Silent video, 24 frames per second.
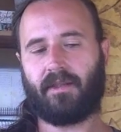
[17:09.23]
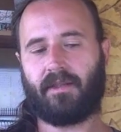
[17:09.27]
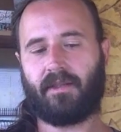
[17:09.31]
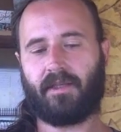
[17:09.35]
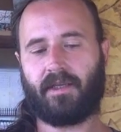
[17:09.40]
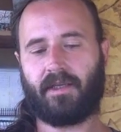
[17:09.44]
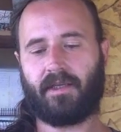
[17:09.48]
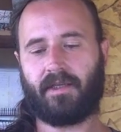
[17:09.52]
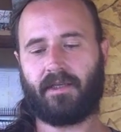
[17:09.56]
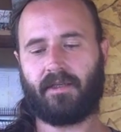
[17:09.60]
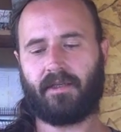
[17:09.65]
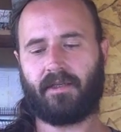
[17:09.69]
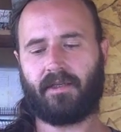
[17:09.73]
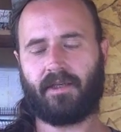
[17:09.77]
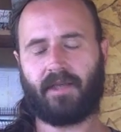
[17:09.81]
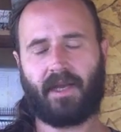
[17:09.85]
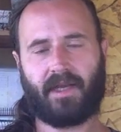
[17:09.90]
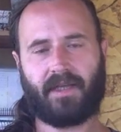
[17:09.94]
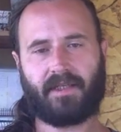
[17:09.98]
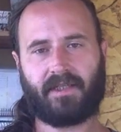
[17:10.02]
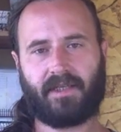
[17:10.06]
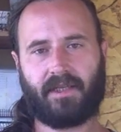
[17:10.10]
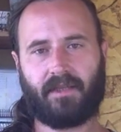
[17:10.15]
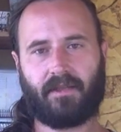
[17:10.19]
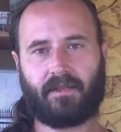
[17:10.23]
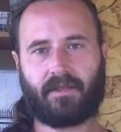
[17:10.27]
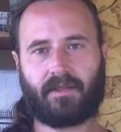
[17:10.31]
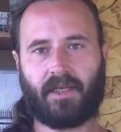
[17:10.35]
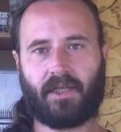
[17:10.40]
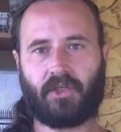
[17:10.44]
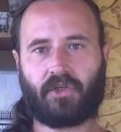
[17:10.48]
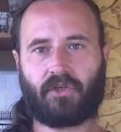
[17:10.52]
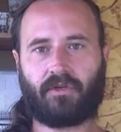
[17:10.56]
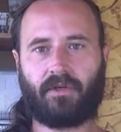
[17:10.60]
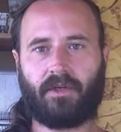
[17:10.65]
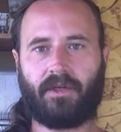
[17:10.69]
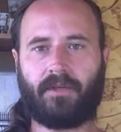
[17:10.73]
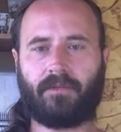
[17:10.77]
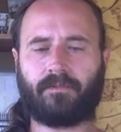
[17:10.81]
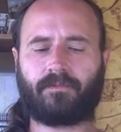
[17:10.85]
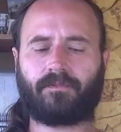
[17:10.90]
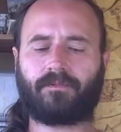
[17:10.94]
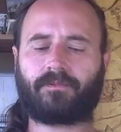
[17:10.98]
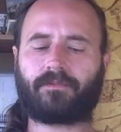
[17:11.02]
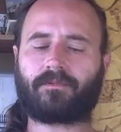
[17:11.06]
the 19th century,